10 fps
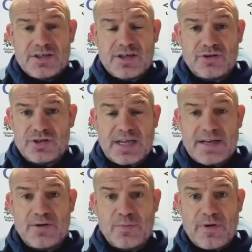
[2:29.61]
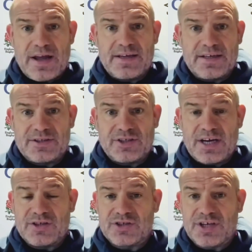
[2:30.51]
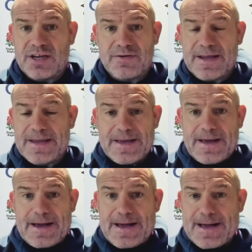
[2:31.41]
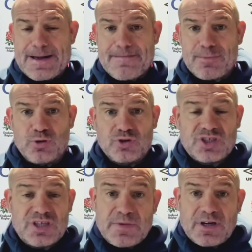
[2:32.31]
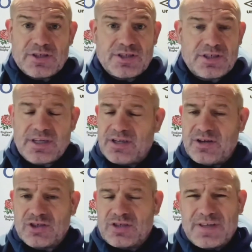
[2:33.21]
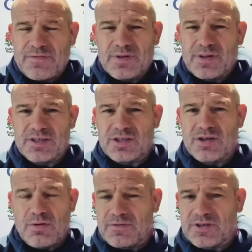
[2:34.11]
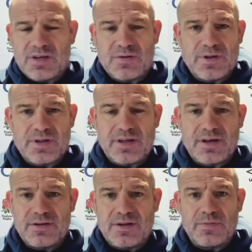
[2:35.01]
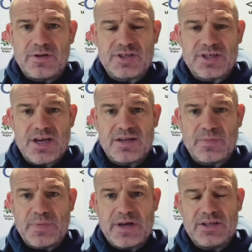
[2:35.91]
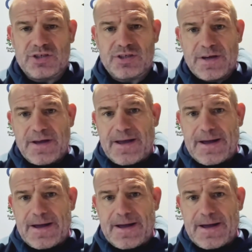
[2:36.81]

So just that little break, change of scenery, good stimulus, lots of different things to do, obviously with the sea and the beach.